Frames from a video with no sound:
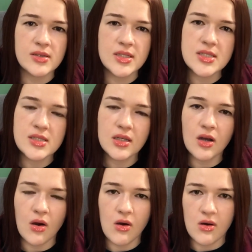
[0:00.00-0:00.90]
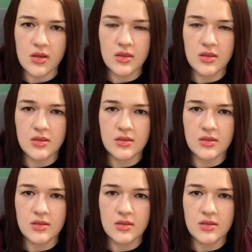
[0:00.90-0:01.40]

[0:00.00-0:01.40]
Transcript: listed on